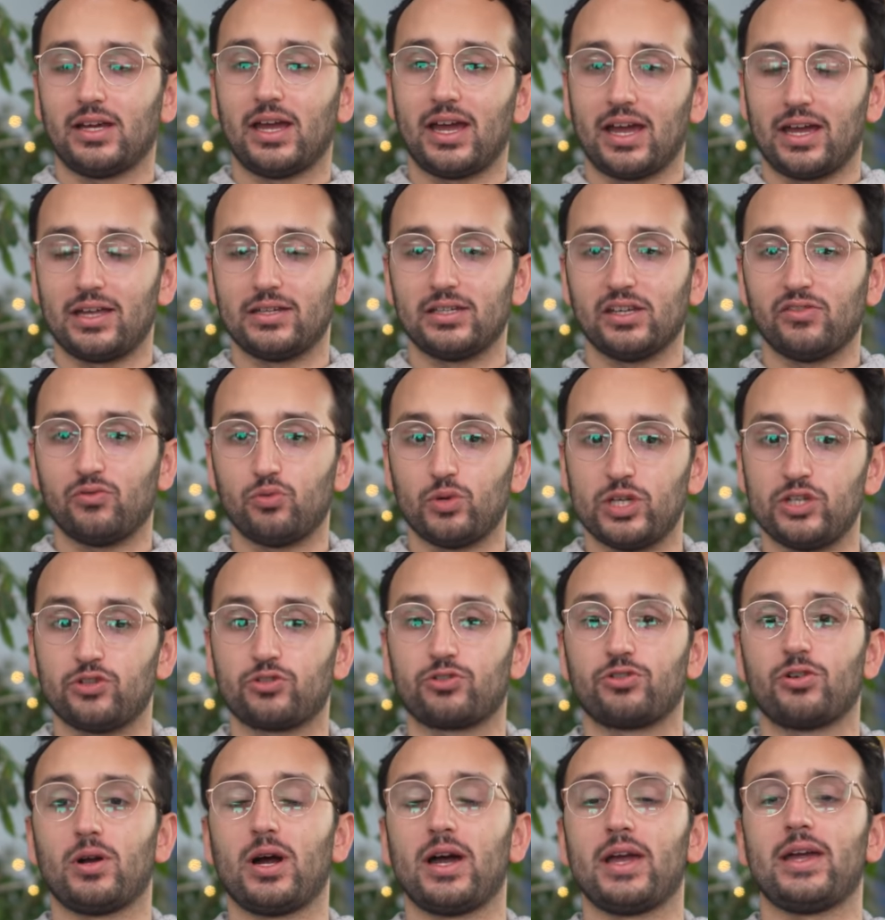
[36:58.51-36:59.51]
And if we
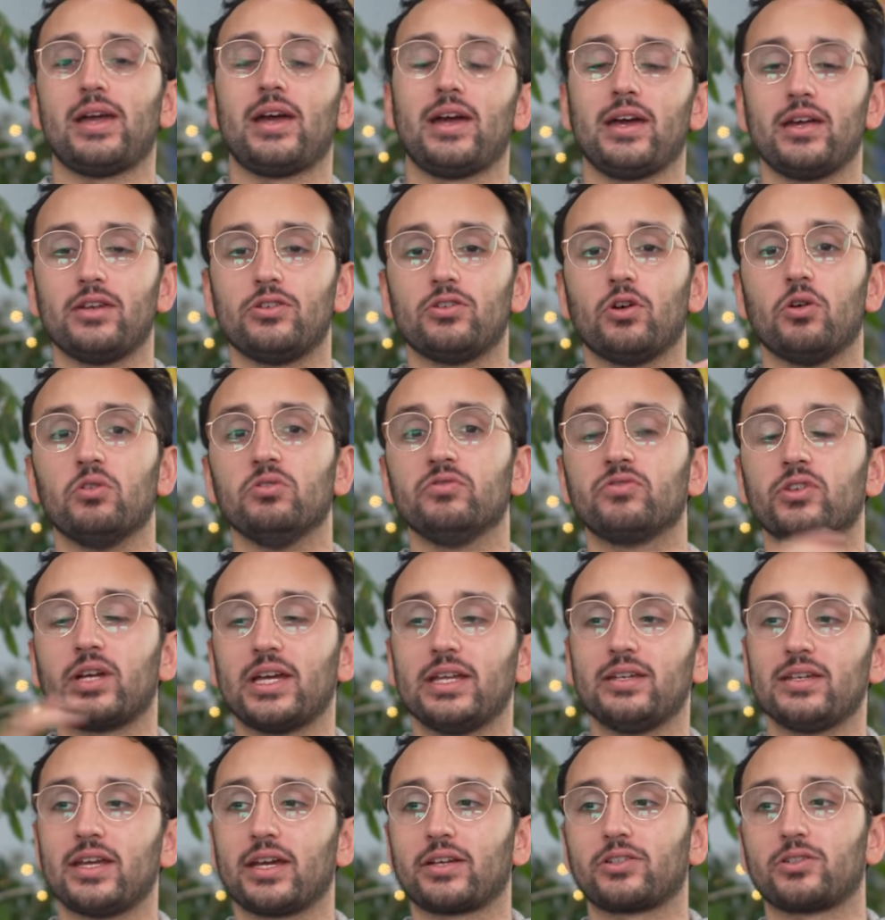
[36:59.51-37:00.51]
try and
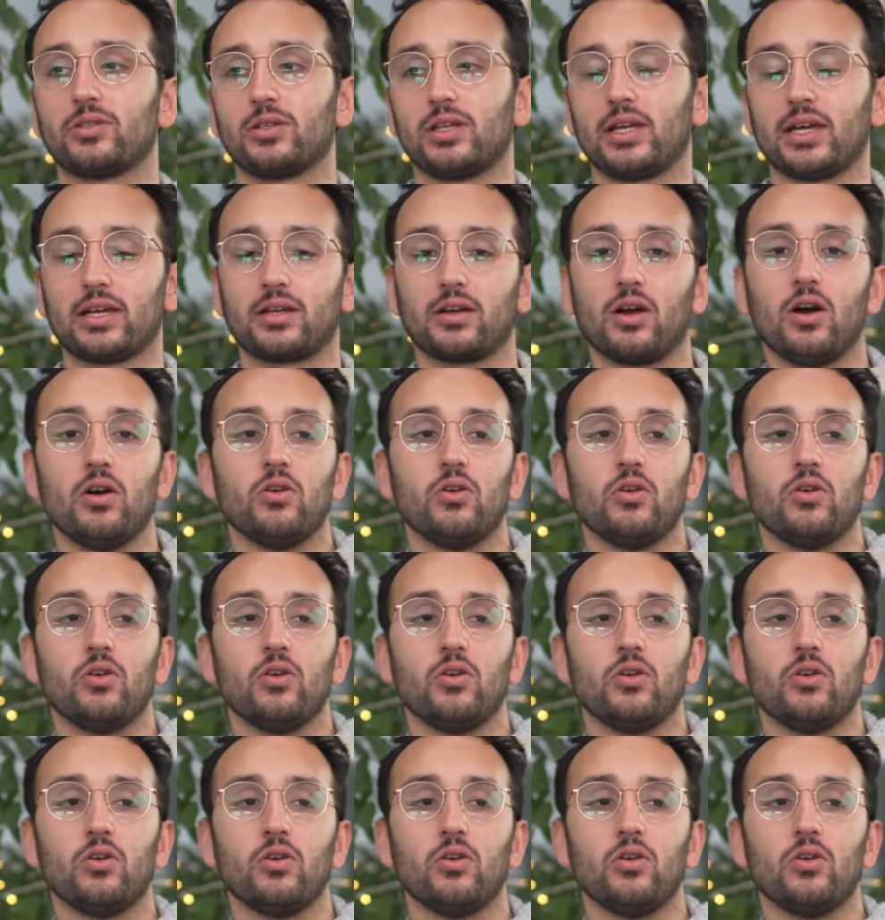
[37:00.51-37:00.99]
over-index on like,